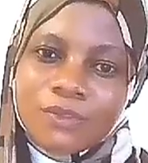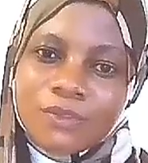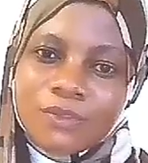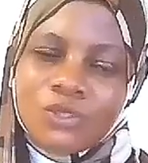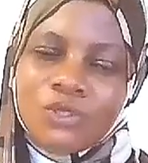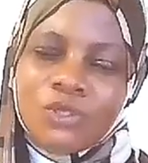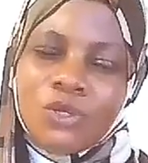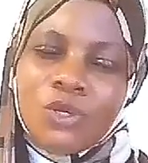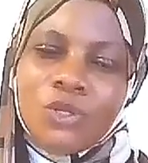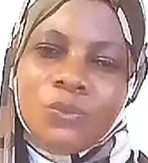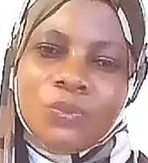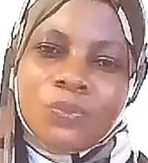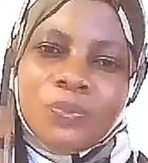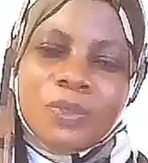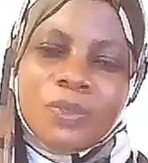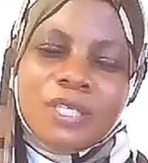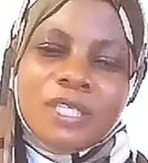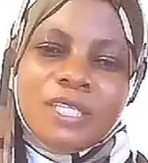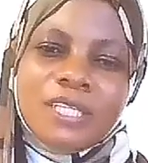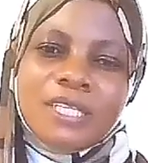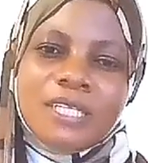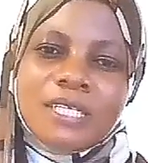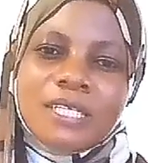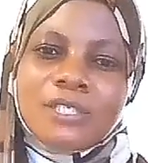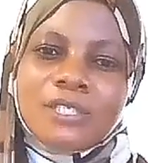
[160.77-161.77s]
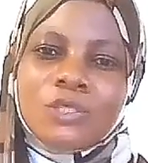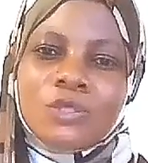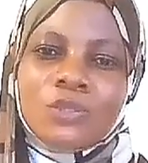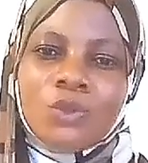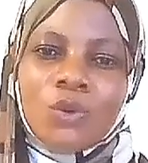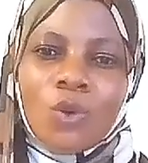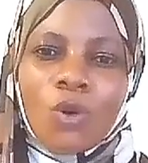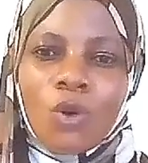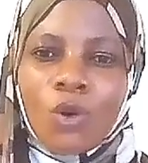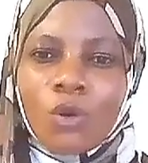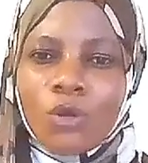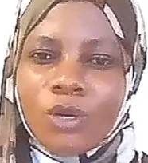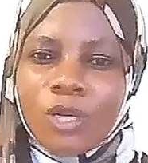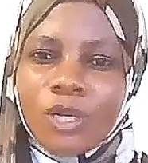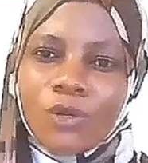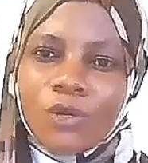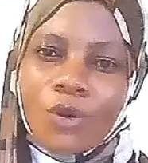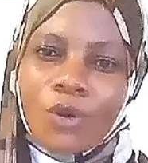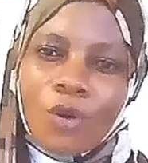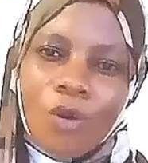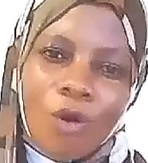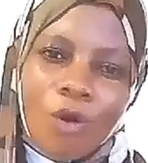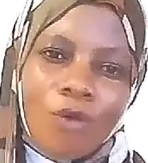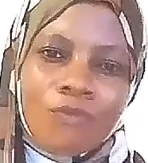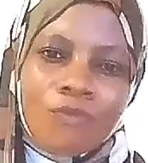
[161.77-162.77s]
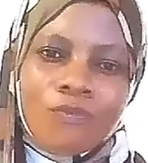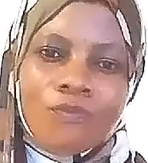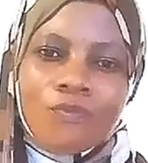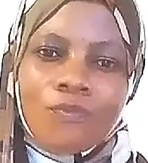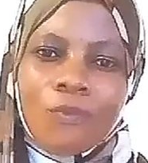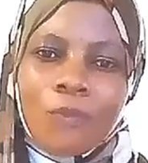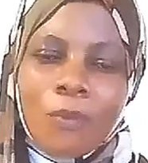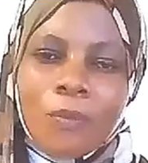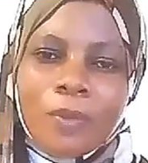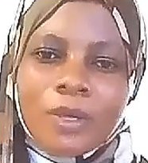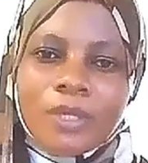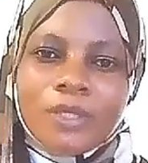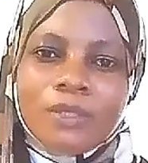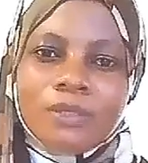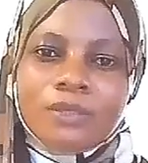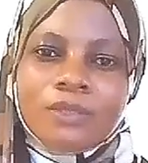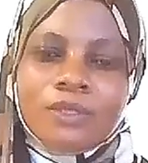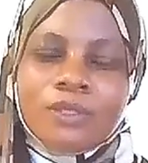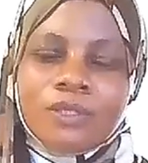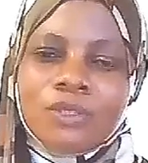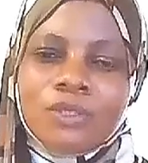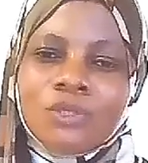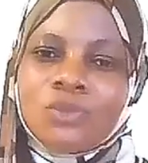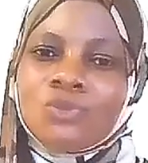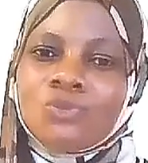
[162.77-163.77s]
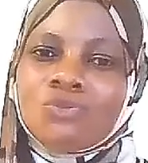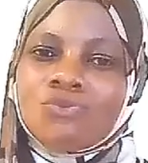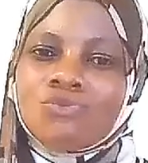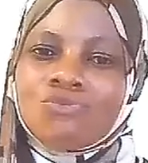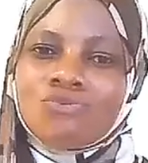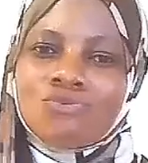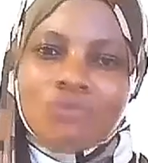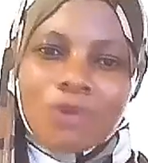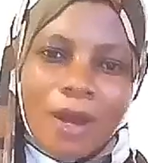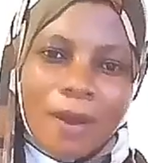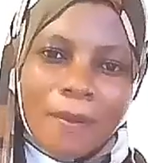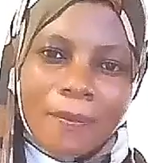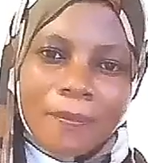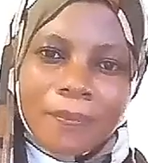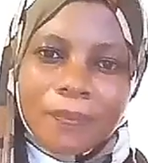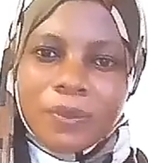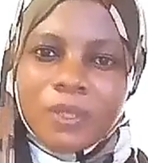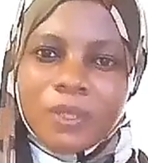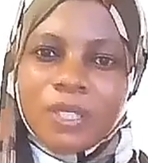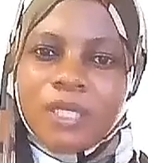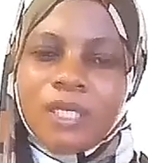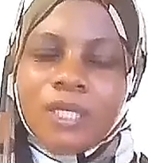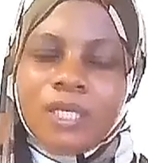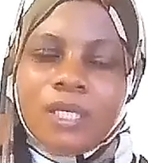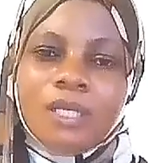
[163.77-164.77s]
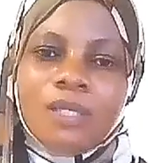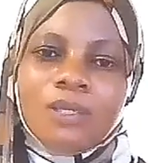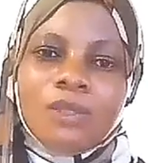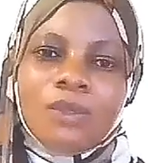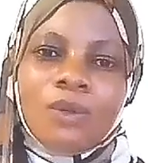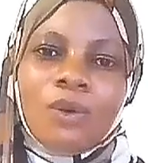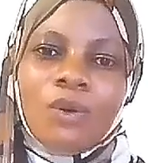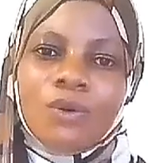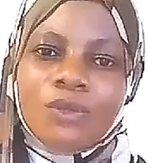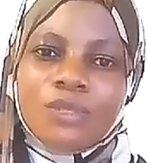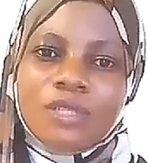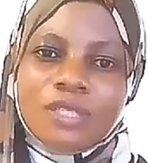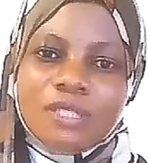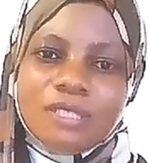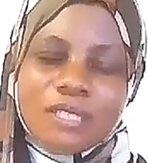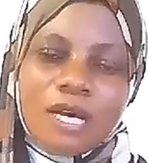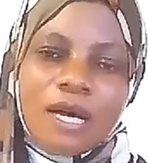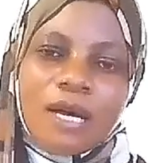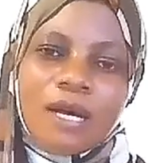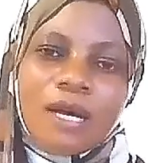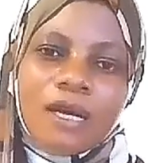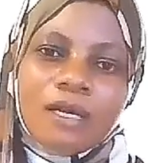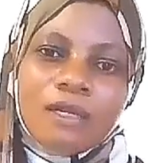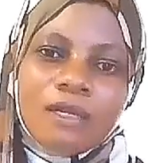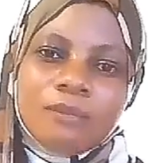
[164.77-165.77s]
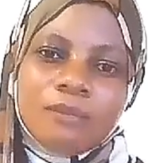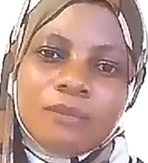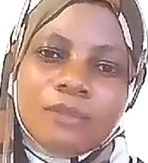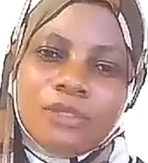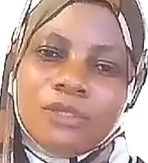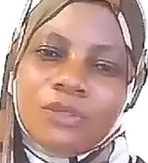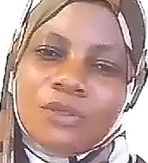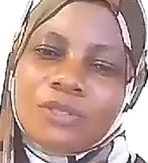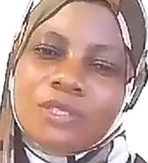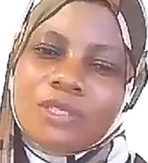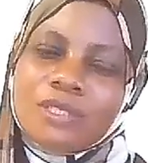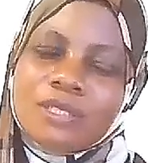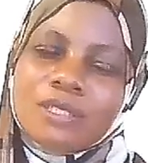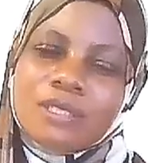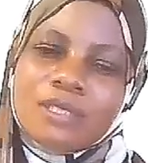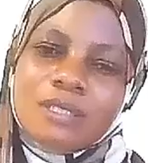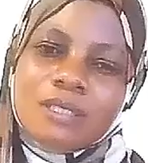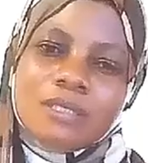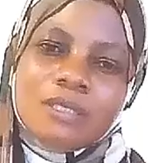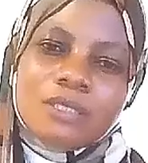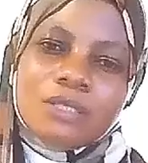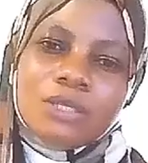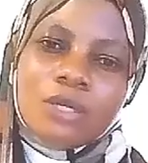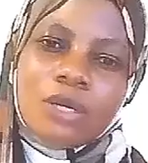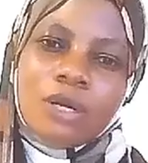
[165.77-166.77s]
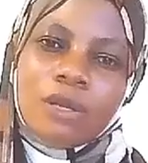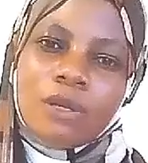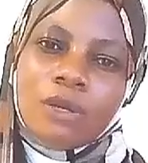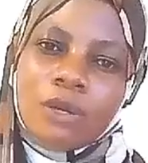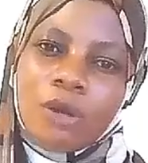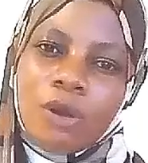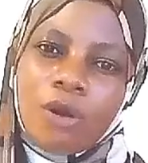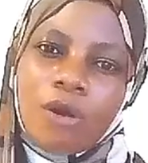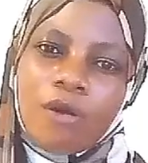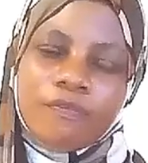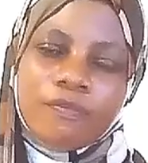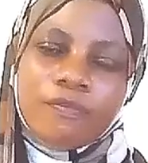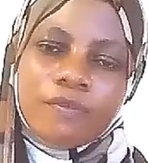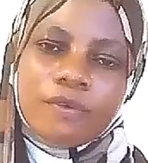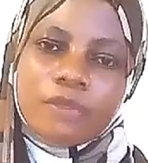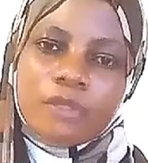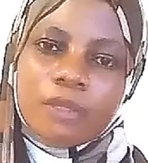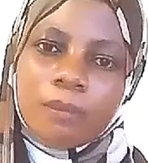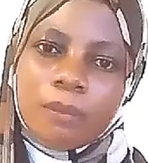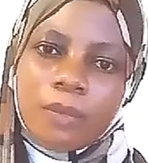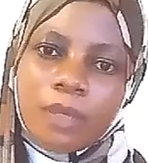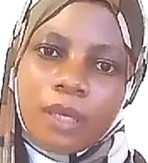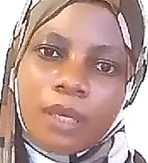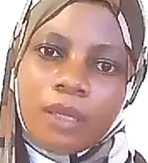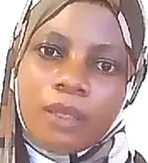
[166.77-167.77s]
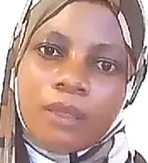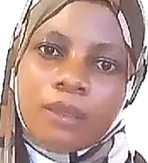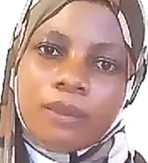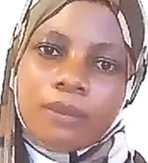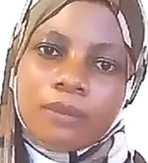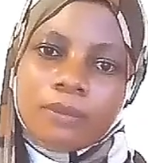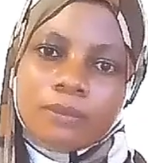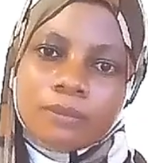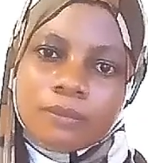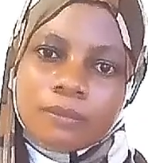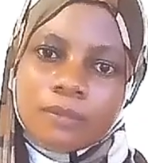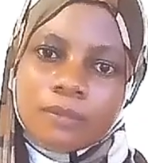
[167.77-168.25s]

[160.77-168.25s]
Do not be this on and off woman grumpy all the time. You know, this is a turn off for the man.